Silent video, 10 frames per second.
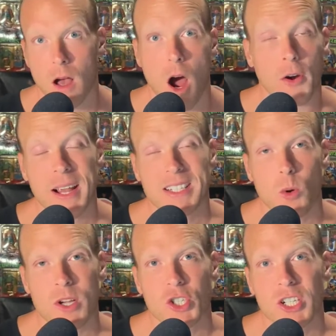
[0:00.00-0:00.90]
Our next
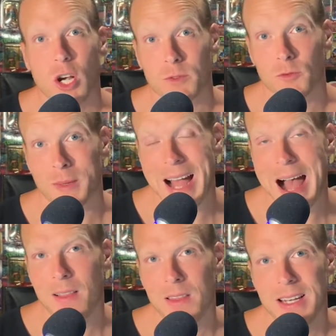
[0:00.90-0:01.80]
question comes from
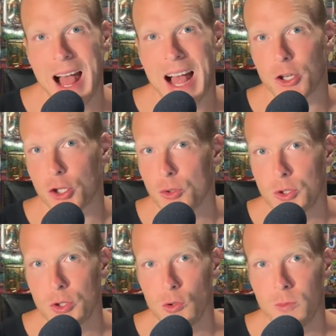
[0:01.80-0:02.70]
Colin on
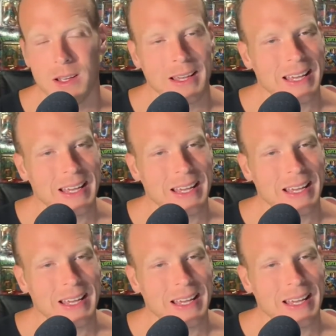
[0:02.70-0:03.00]
YouTube.